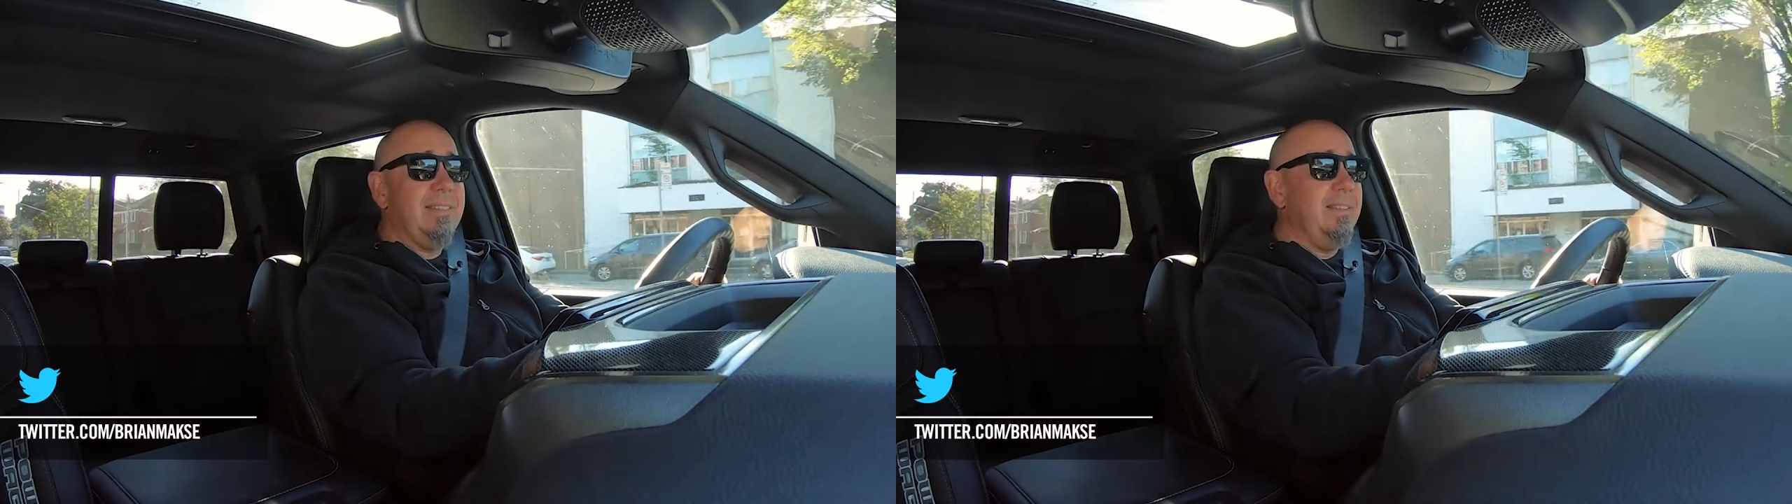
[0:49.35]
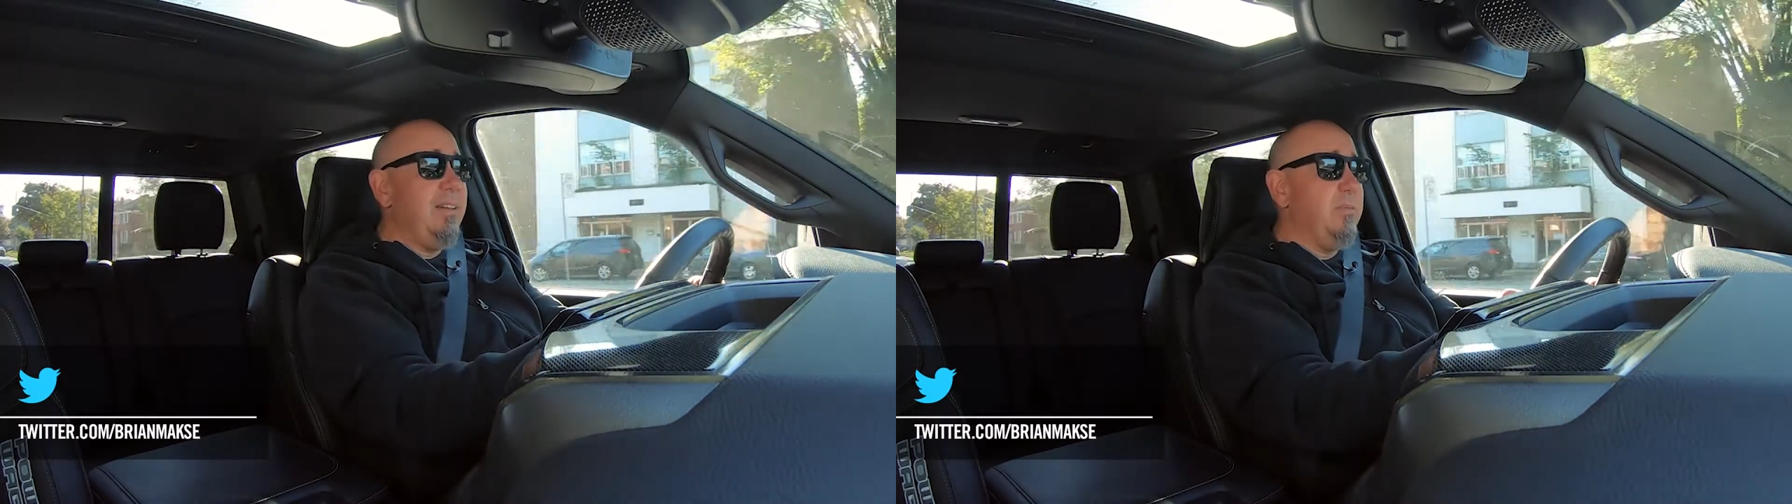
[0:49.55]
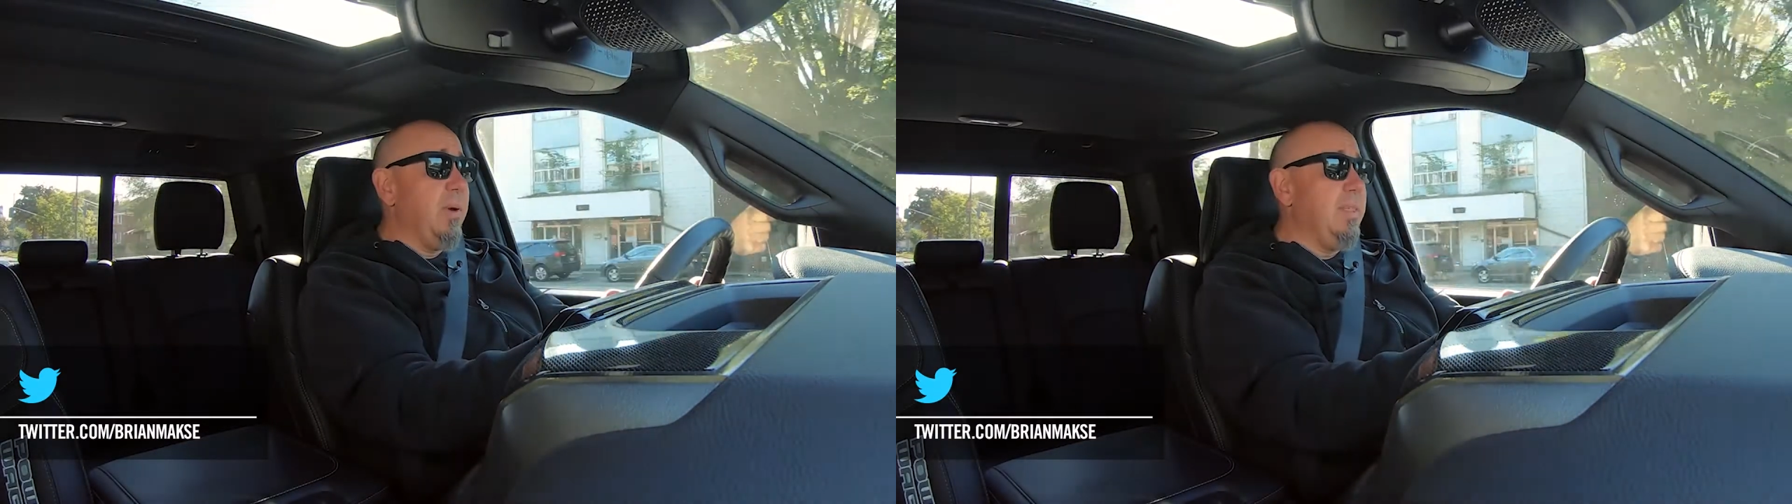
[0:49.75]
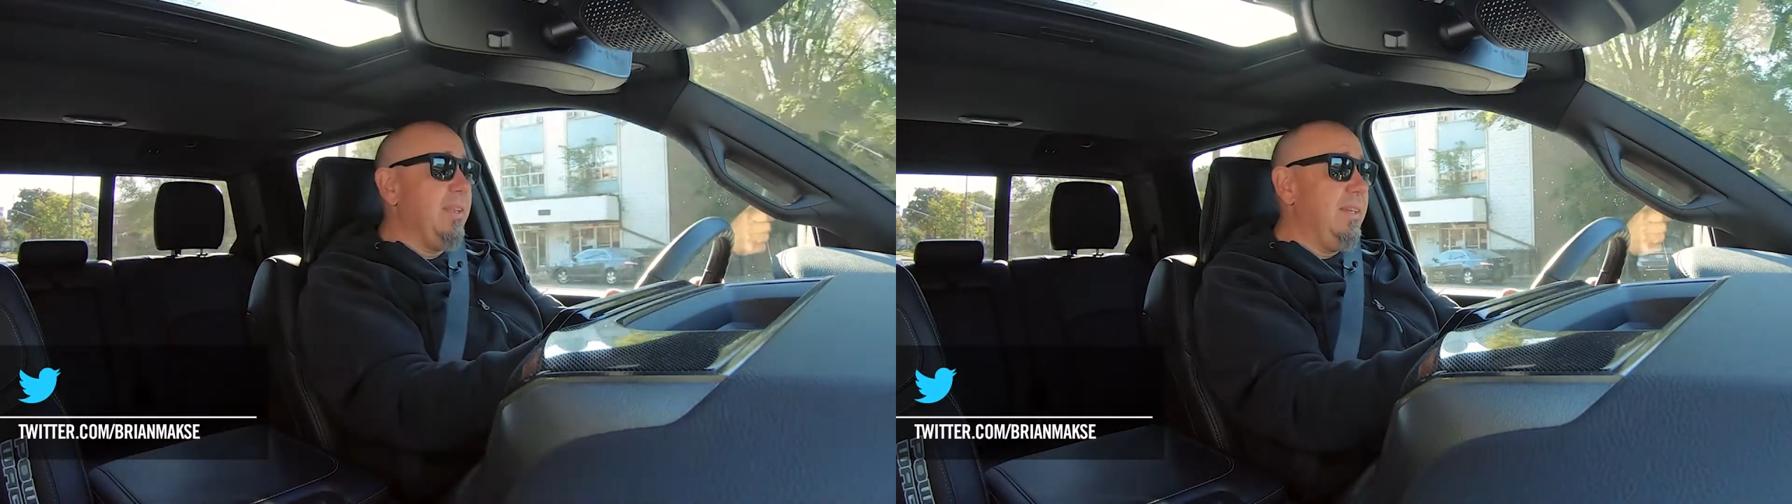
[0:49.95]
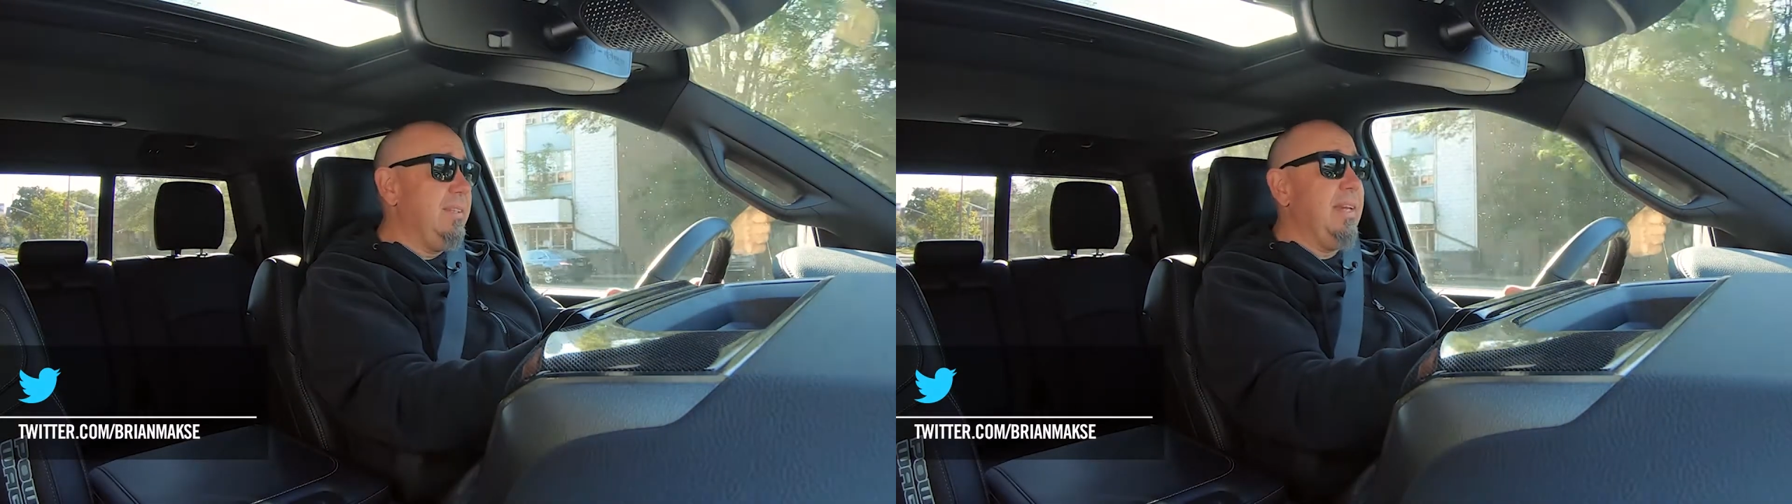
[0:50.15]
to live with
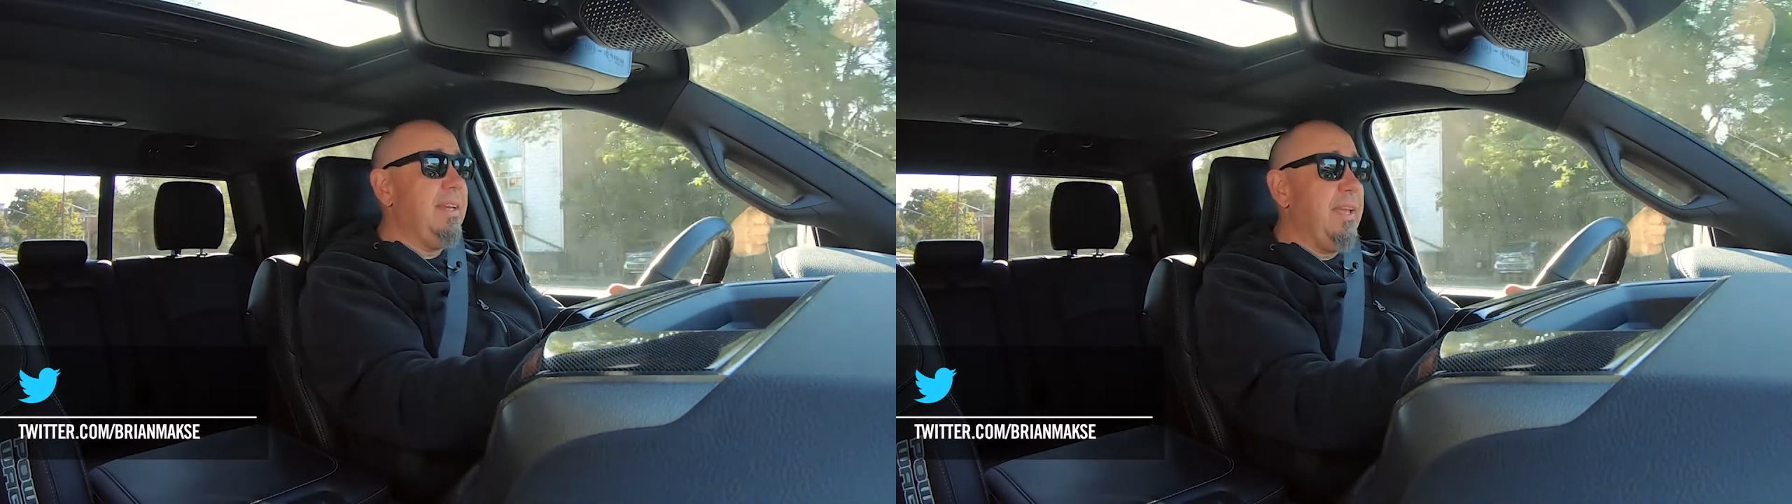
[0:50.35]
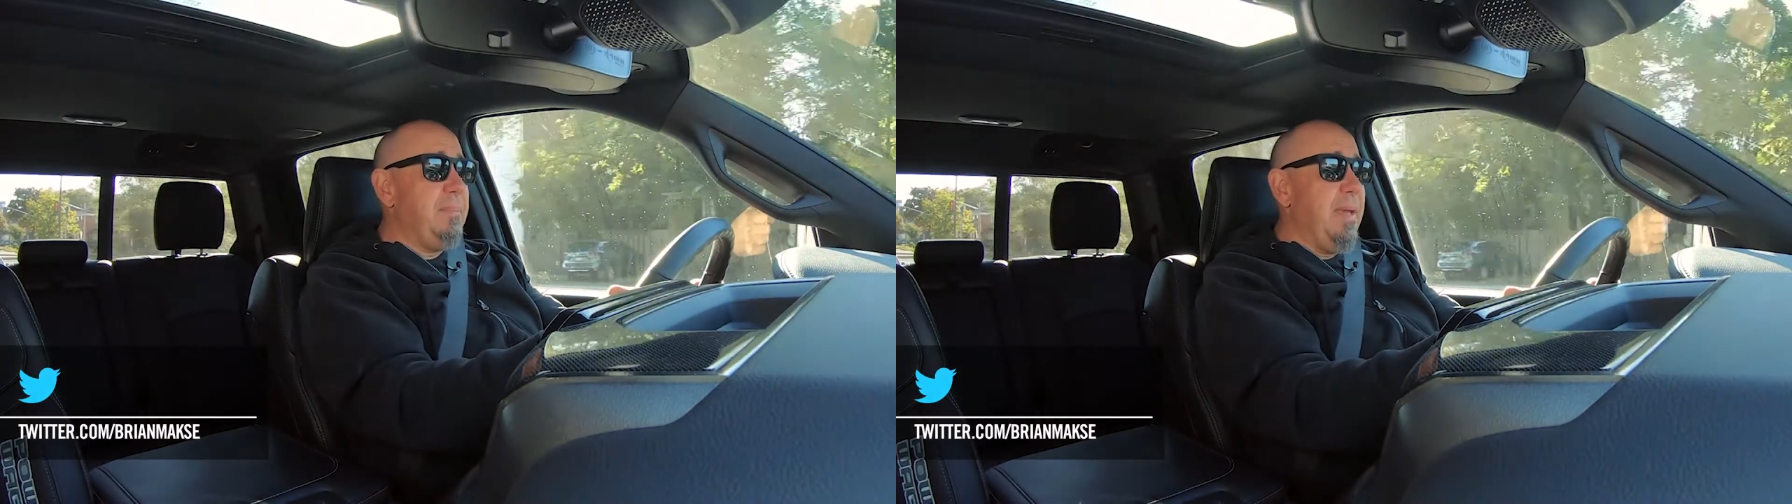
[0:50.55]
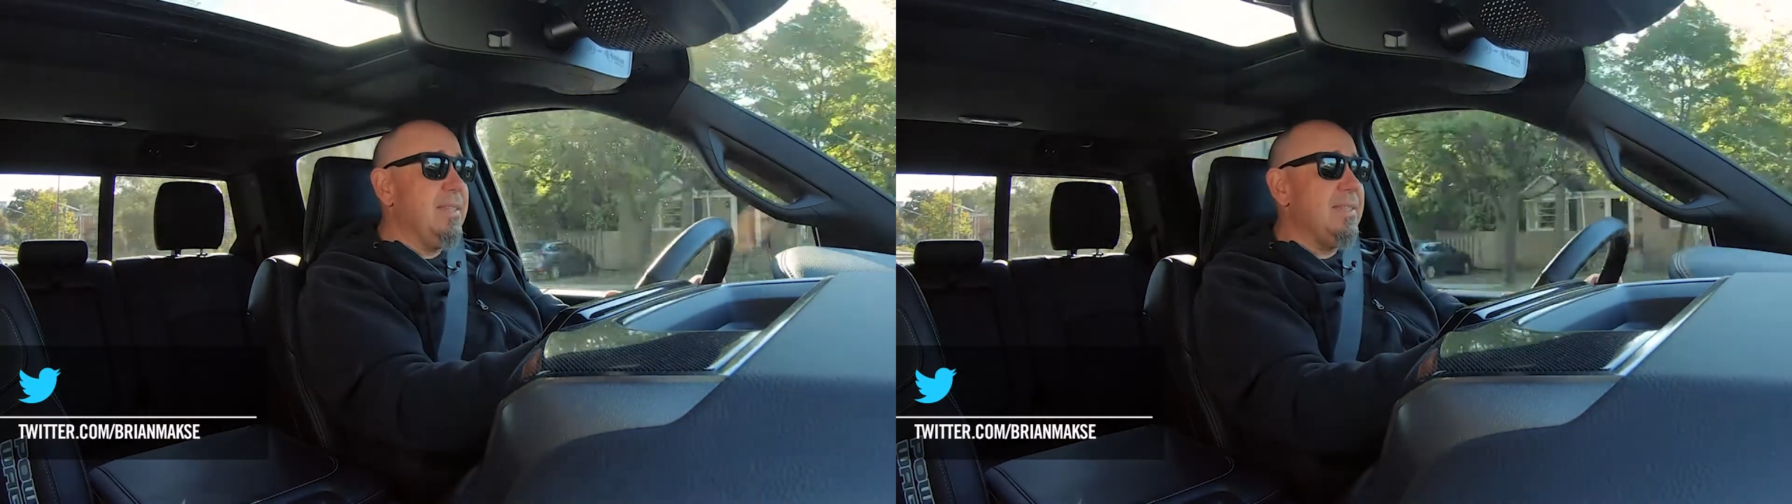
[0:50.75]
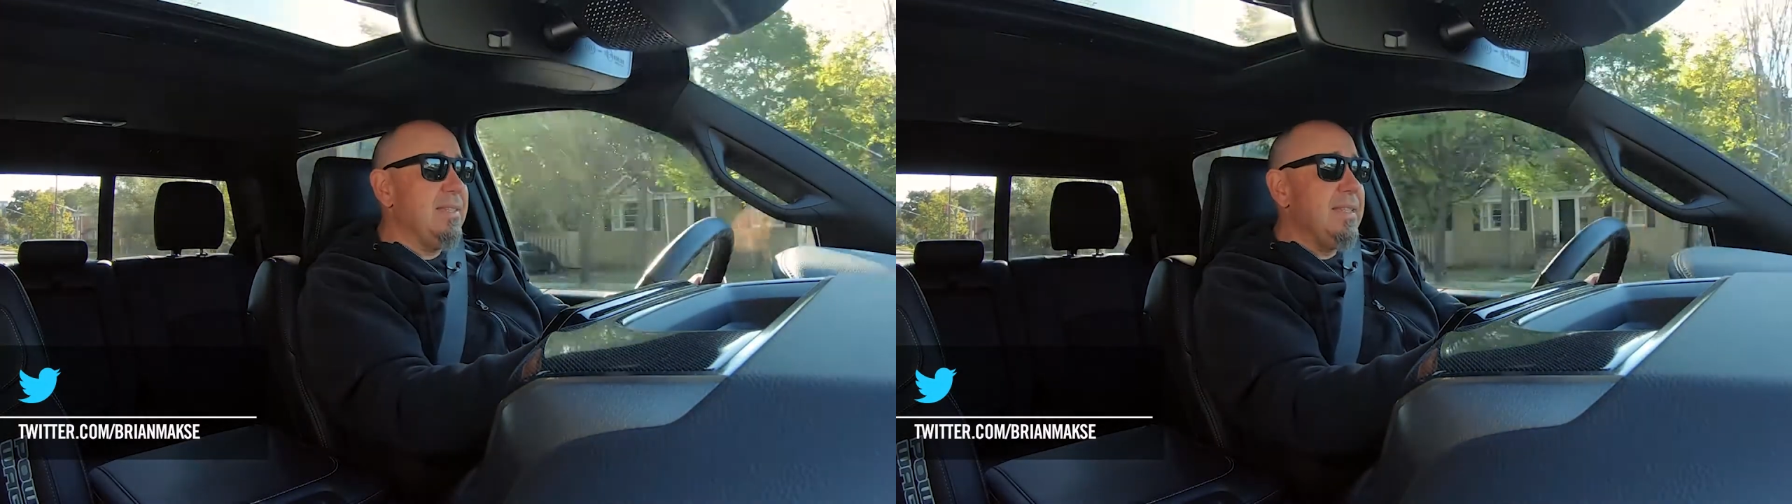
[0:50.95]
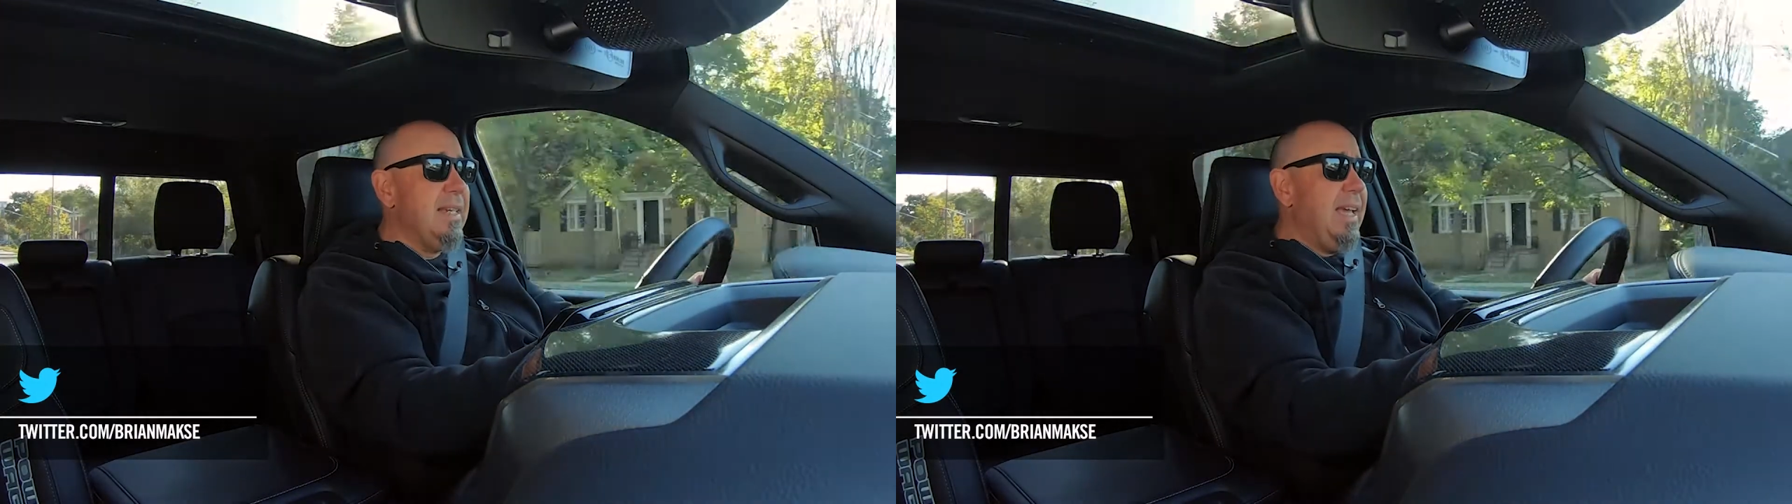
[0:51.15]
on a day to day
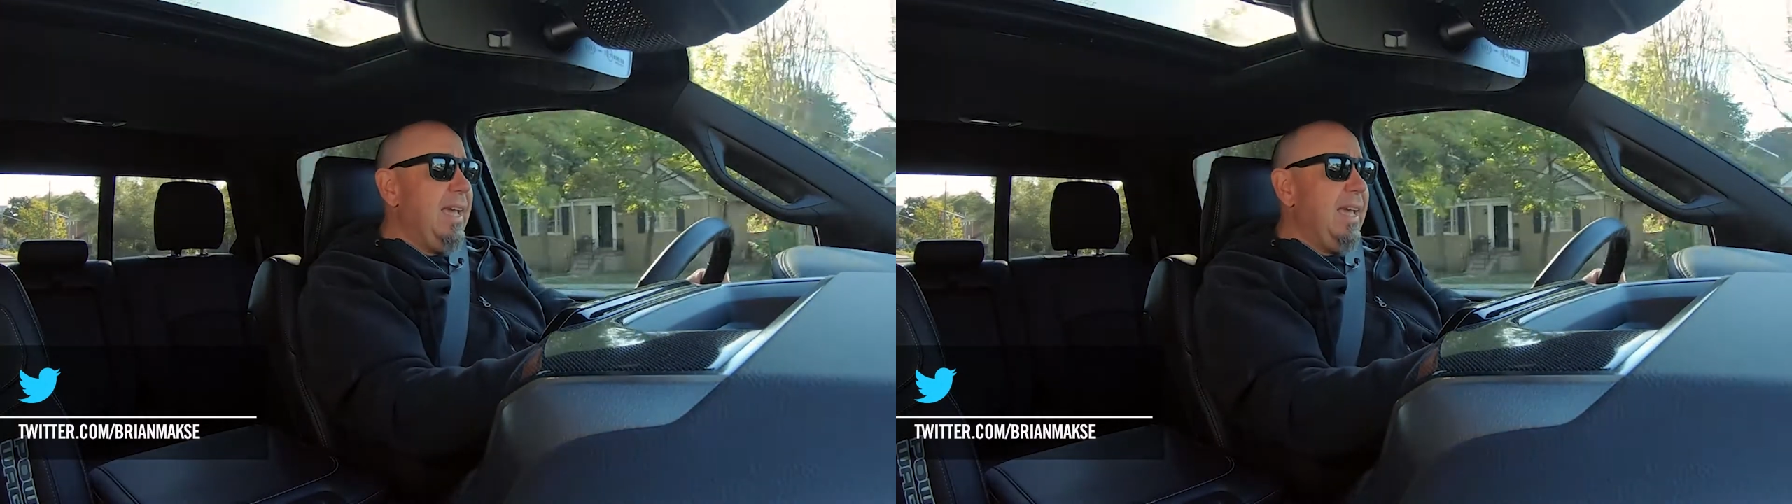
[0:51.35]
basis.